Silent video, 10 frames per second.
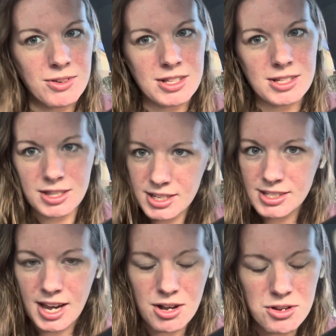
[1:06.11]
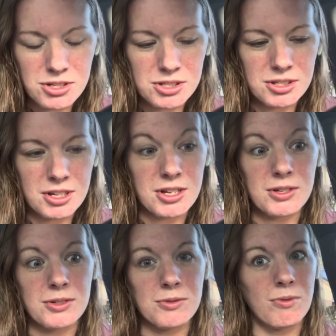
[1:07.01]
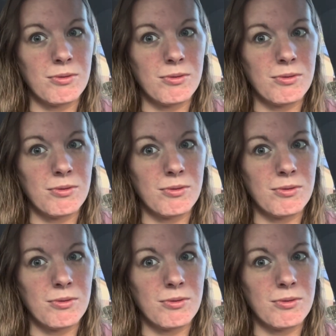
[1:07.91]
into this house, because